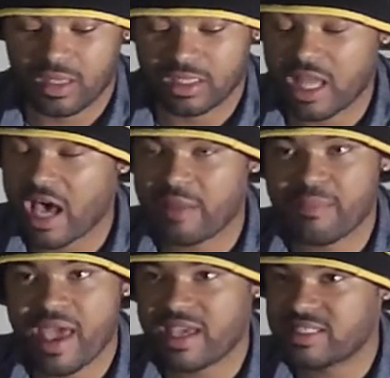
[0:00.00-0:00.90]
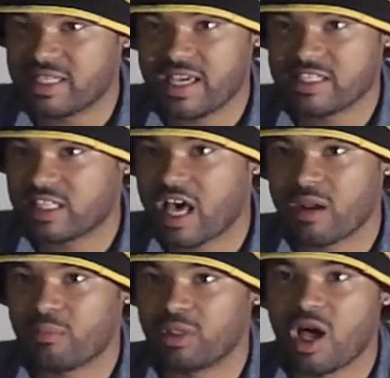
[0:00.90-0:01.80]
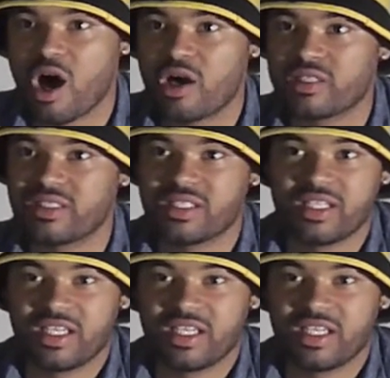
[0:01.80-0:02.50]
lot of magazines, a lot of blogs.